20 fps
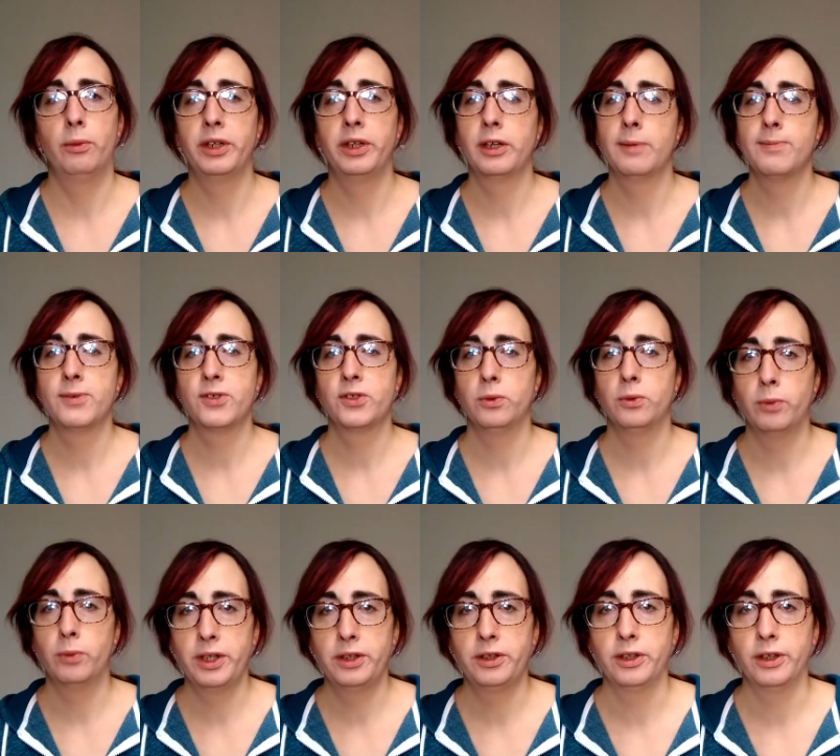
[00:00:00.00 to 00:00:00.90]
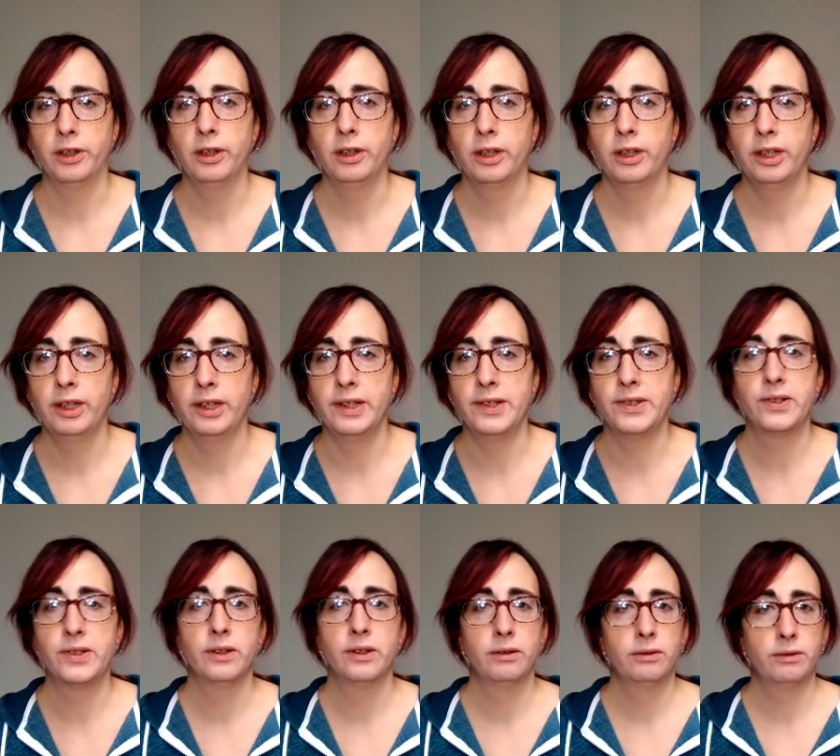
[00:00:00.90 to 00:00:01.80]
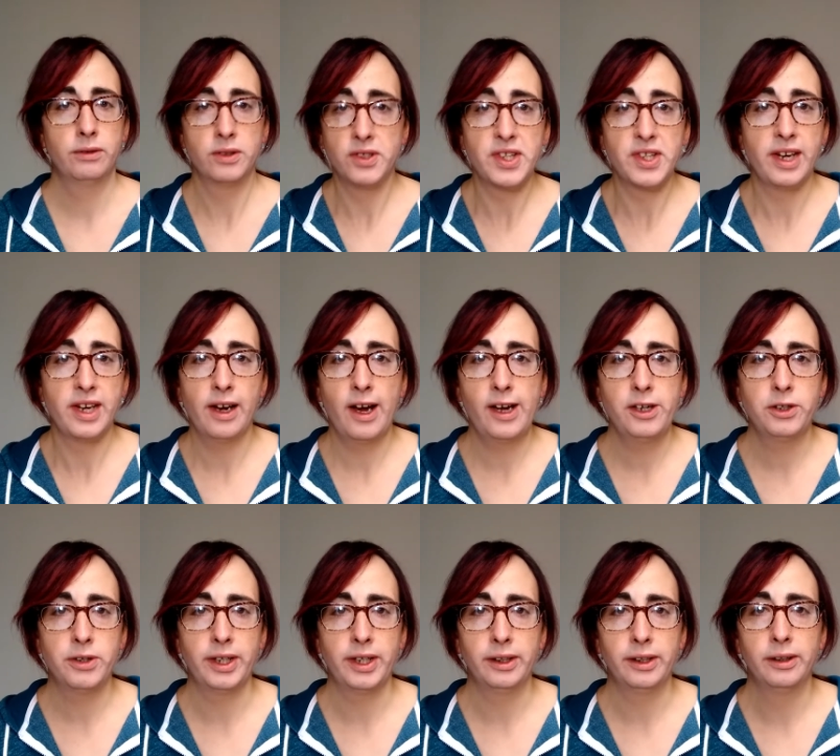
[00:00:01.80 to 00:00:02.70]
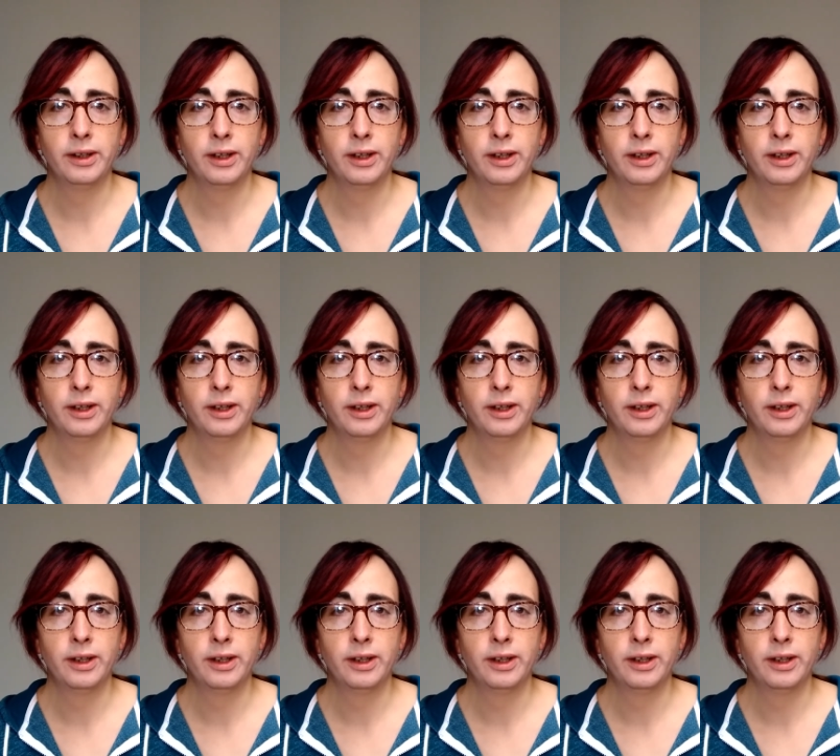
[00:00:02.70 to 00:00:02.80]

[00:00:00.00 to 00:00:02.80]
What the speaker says: it comes to winter is staying hydrated.